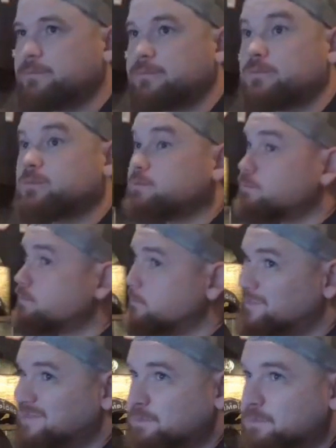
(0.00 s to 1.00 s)

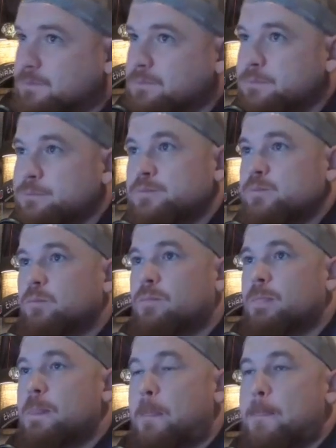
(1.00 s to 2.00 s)

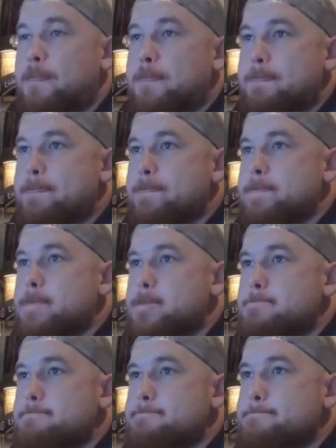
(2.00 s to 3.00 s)

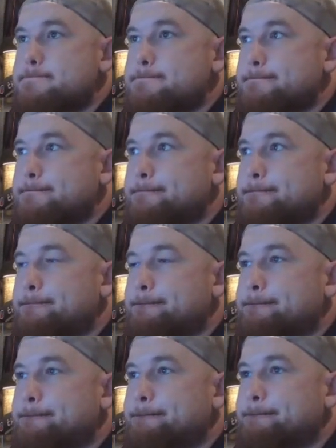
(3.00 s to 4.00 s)

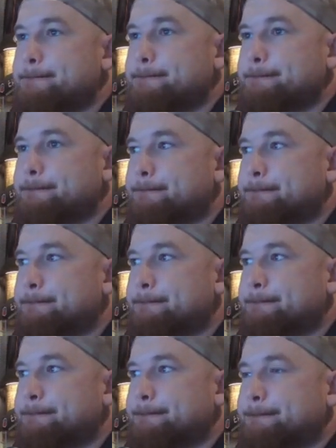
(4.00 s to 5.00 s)

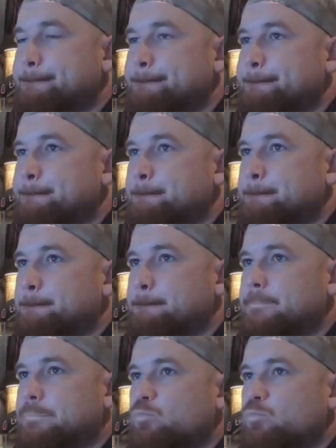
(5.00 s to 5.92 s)
(not speaking)